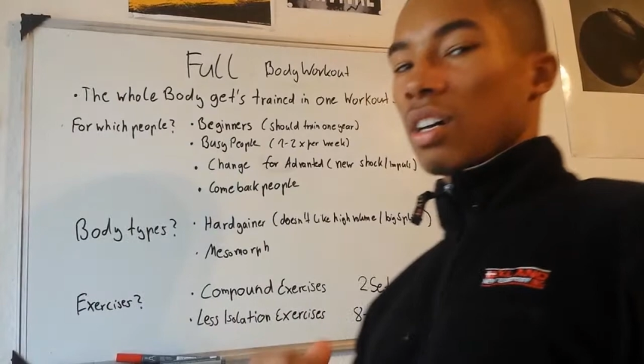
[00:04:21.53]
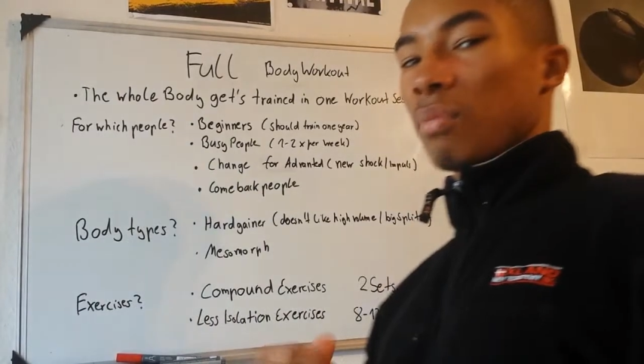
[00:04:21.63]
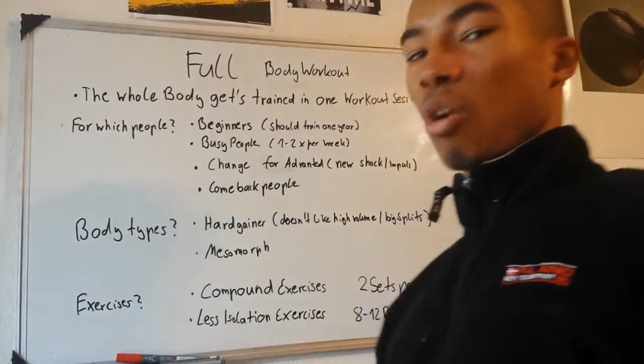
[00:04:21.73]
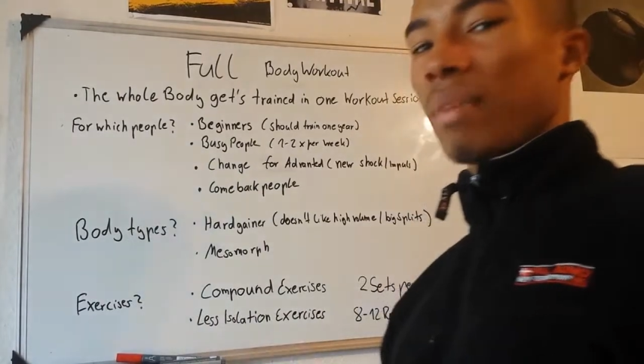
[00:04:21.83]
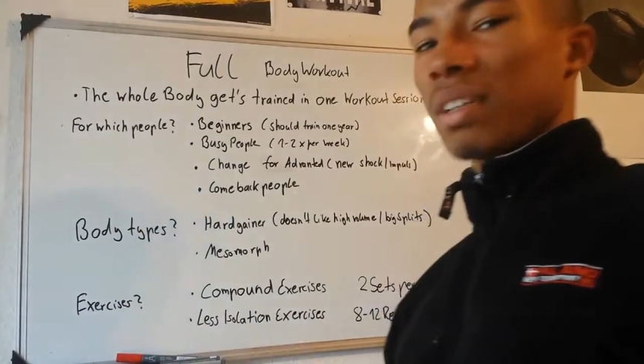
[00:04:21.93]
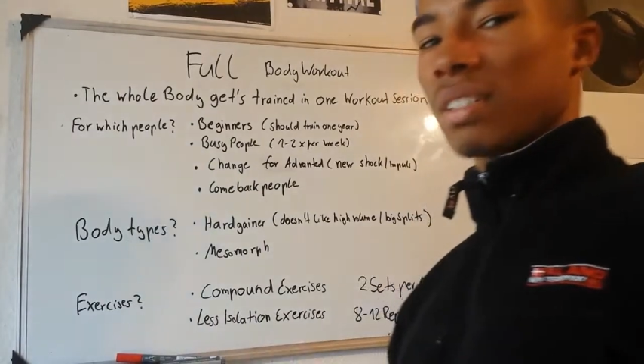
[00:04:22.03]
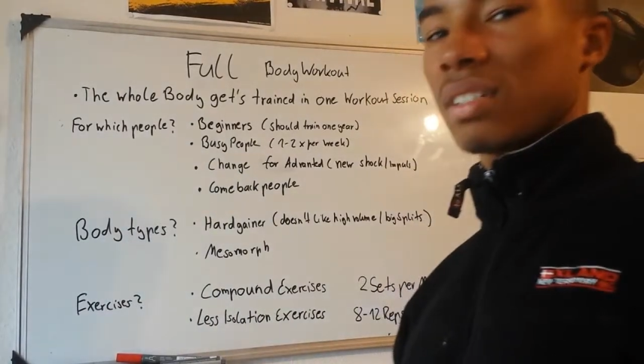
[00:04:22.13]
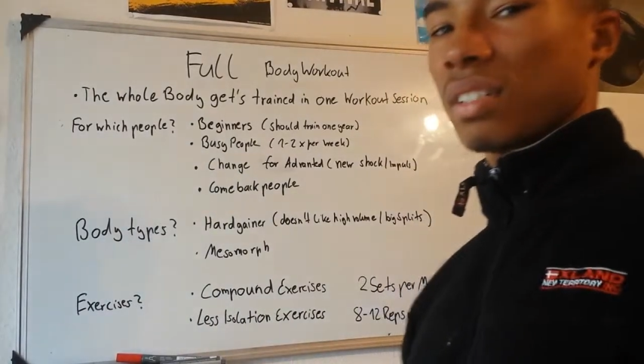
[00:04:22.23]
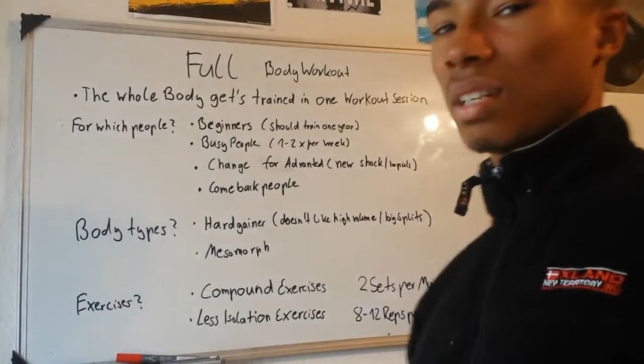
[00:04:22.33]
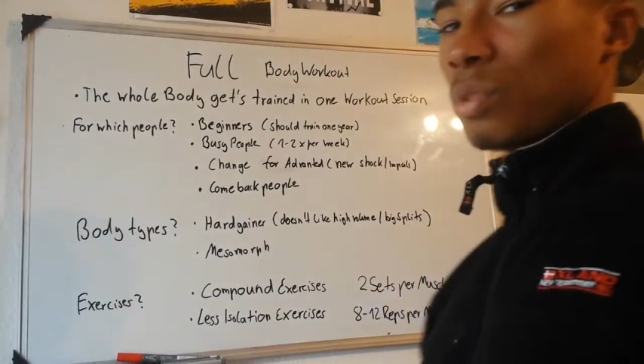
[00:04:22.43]
muscles than
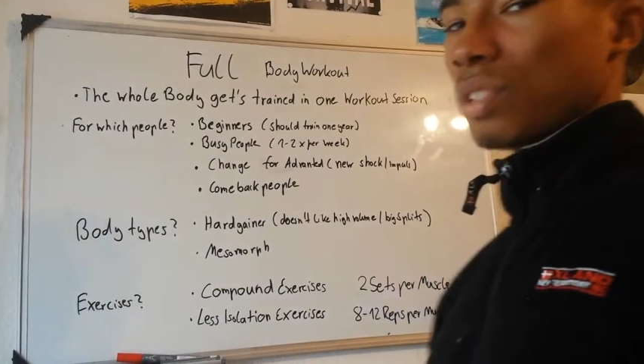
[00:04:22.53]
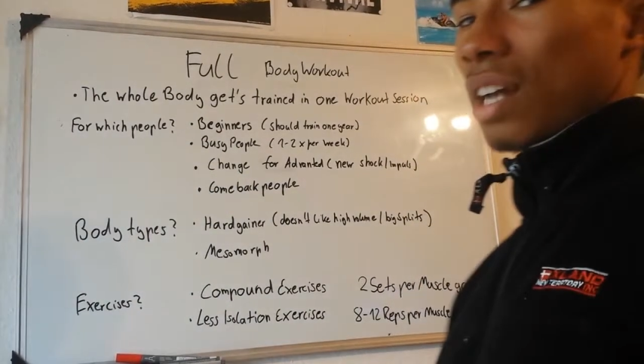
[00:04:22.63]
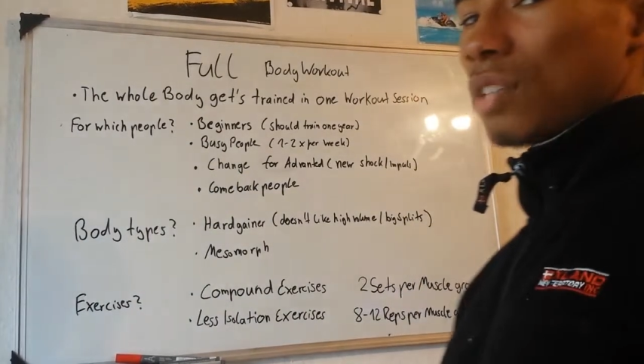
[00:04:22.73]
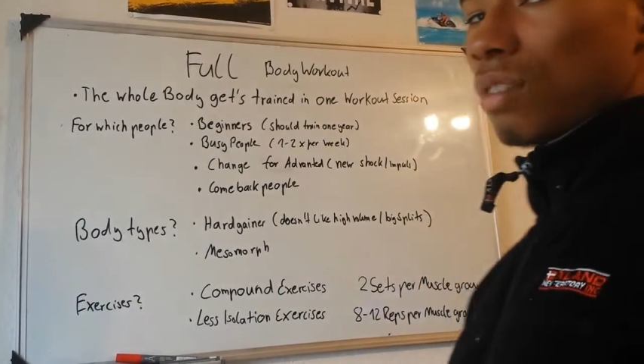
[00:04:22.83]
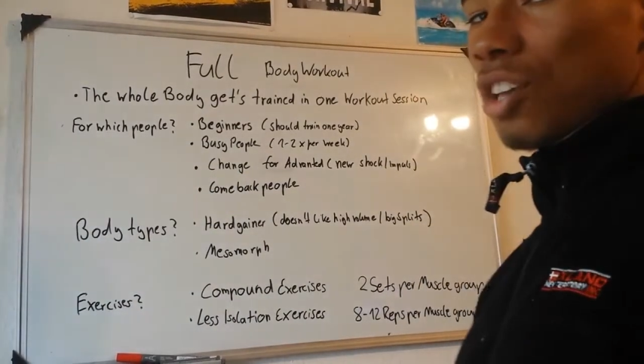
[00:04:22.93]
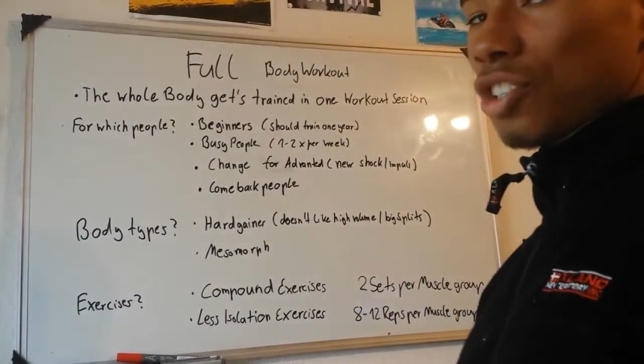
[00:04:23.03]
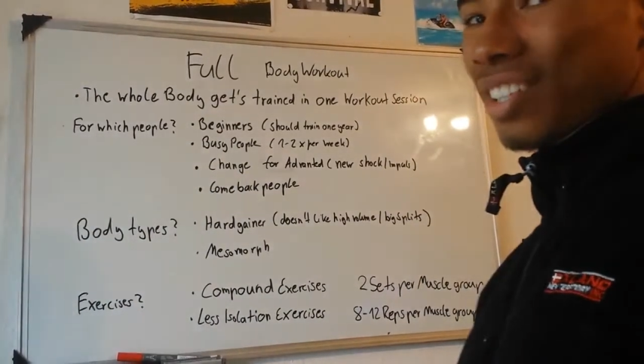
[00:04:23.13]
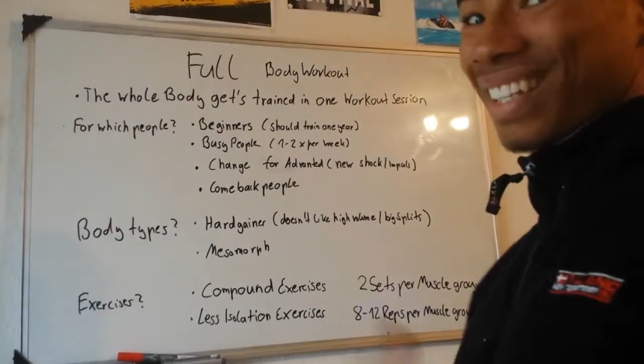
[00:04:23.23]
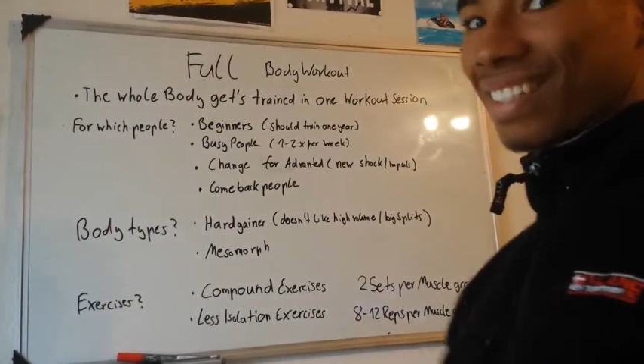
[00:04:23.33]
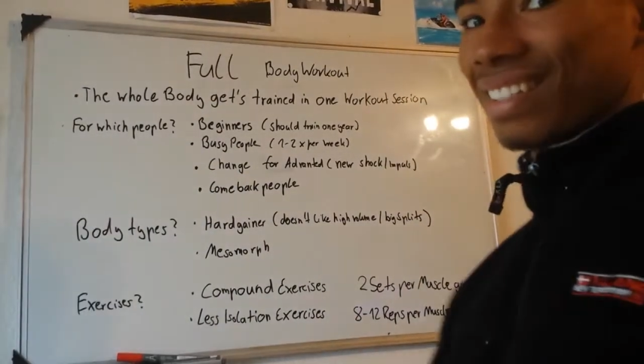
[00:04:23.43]
with isolation
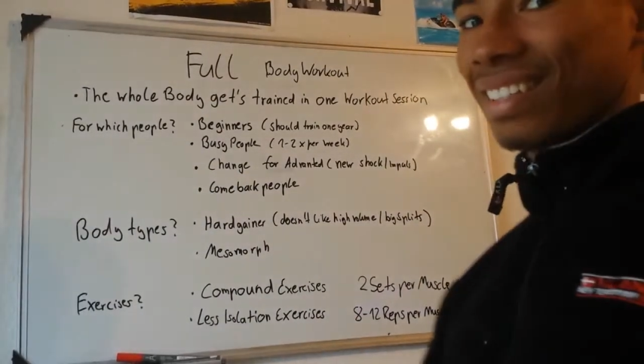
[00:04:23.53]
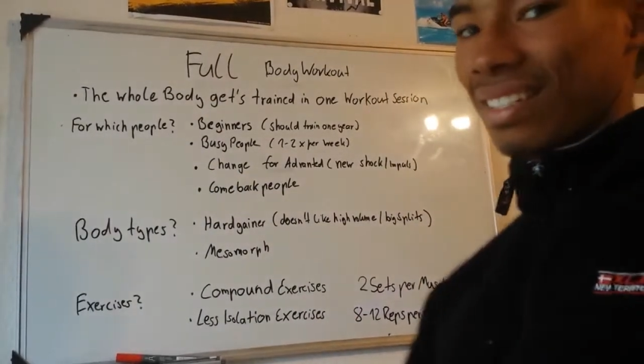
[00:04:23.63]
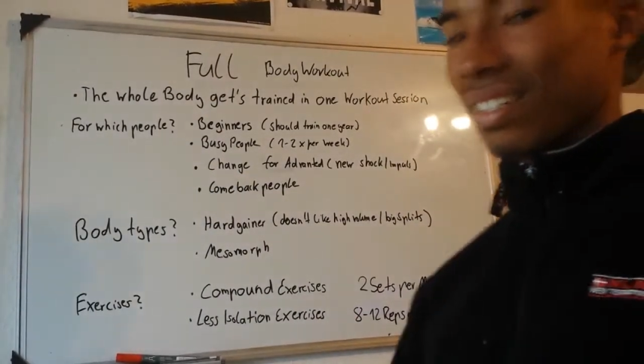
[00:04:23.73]
exercises.